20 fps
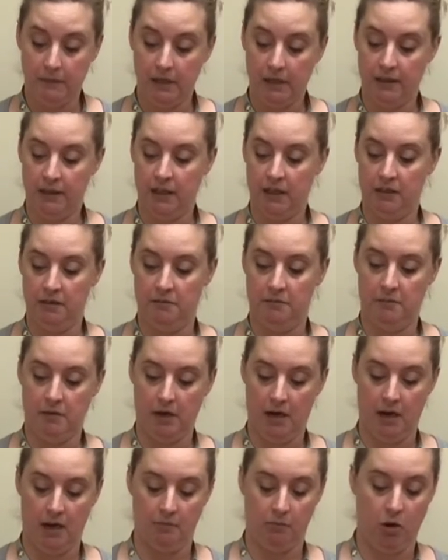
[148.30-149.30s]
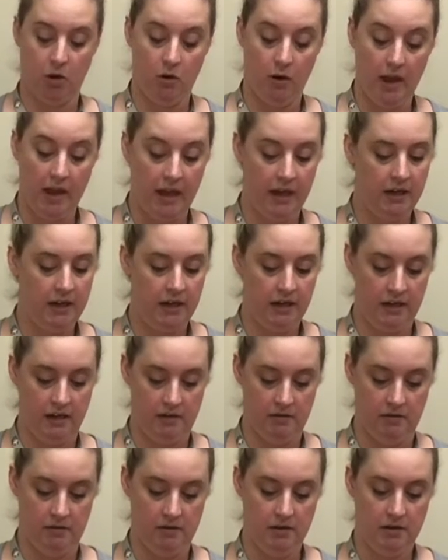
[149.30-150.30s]
And then go ahead
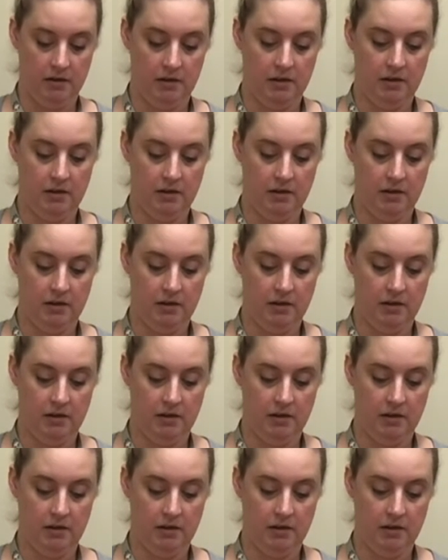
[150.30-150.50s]
and